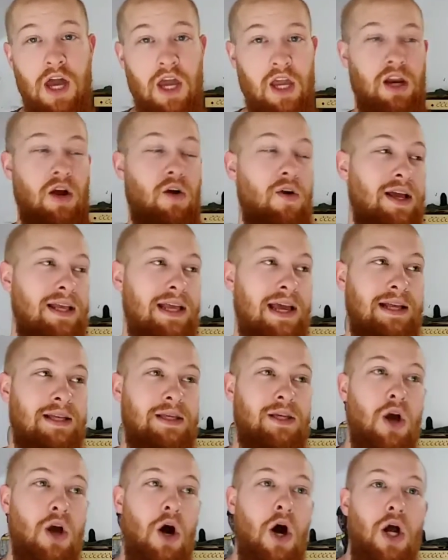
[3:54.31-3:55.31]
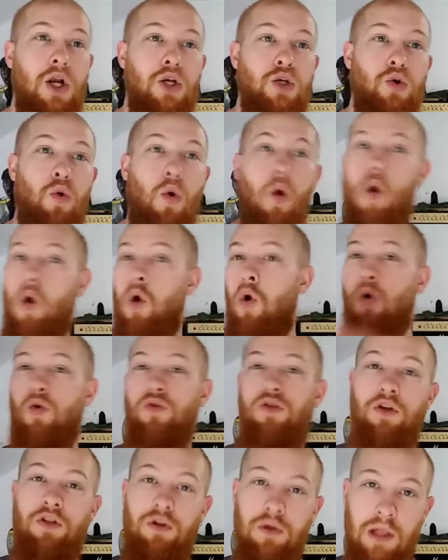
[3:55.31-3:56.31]
It's gone to a whole
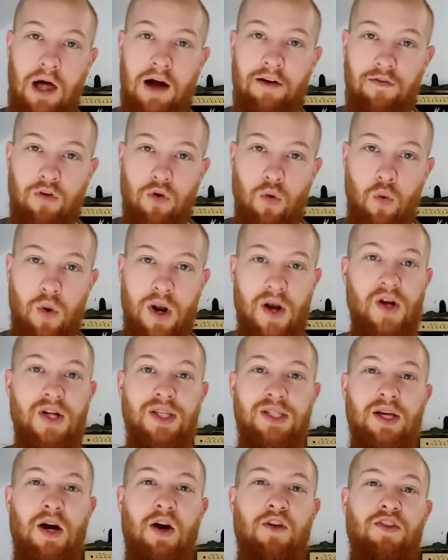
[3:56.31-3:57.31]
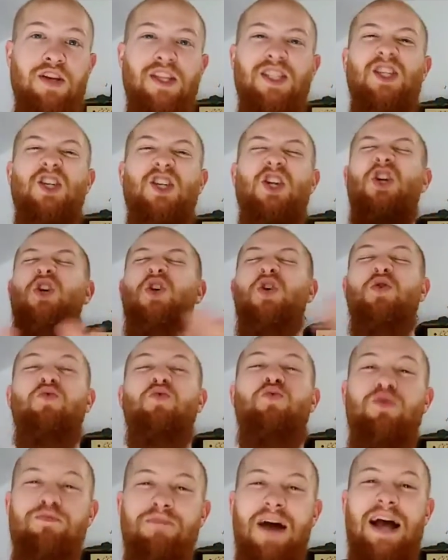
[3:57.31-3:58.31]
nother level where it's on this
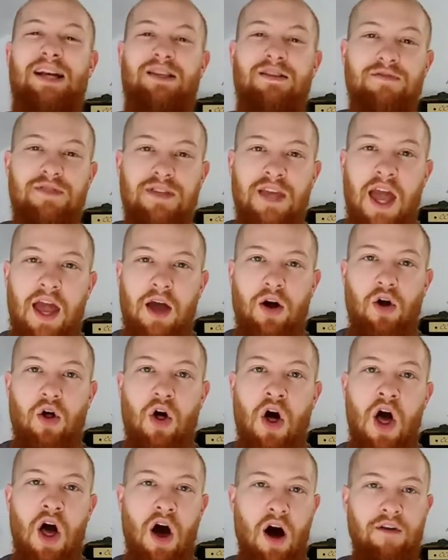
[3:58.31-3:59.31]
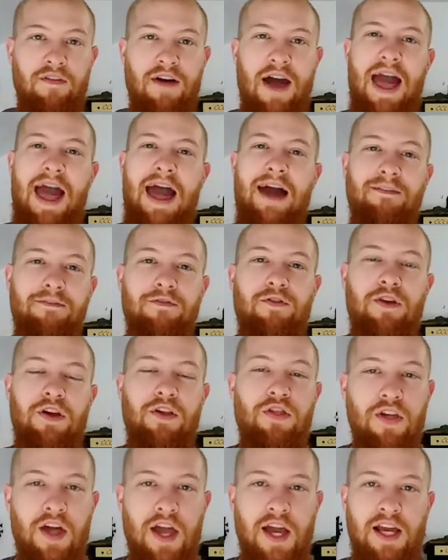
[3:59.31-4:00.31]
huge, massive scale of
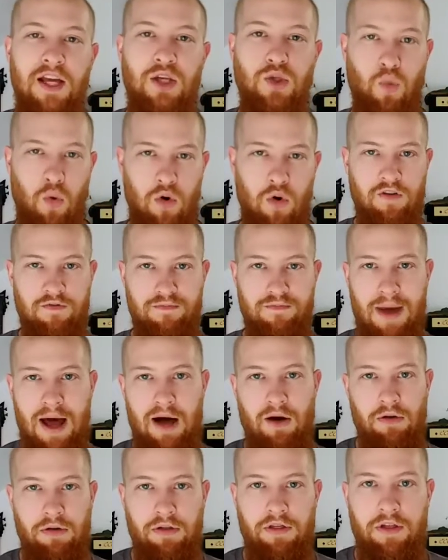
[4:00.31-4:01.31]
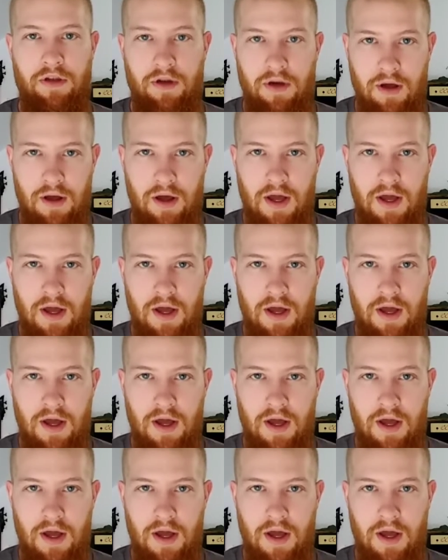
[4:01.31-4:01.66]
everything is of mouth.